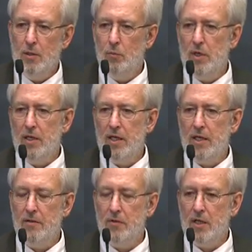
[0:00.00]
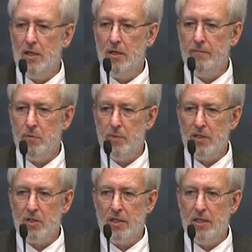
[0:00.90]
went in, and then a few
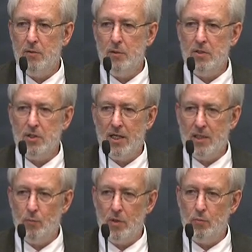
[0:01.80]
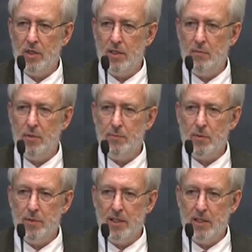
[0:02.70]
minutes later, when the second one went in, people
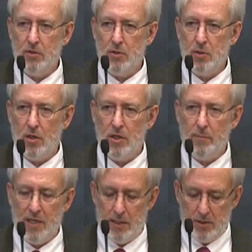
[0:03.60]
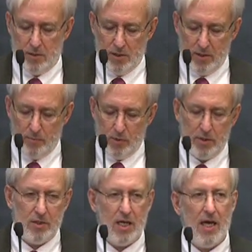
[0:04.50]
began to talk about a deliberate
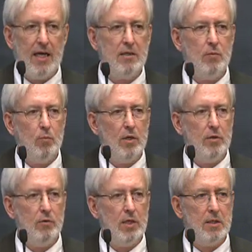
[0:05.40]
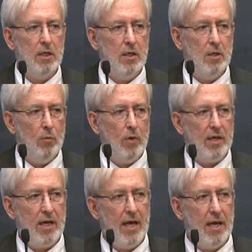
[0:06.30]
attack and wondering what
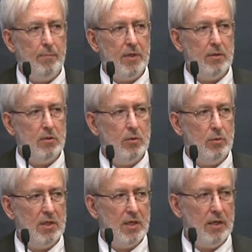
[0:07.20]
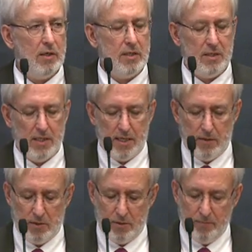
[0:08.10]
had happened, who had carried it
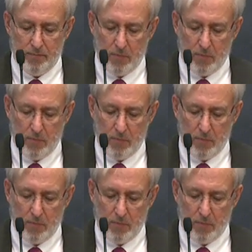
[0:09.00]
out.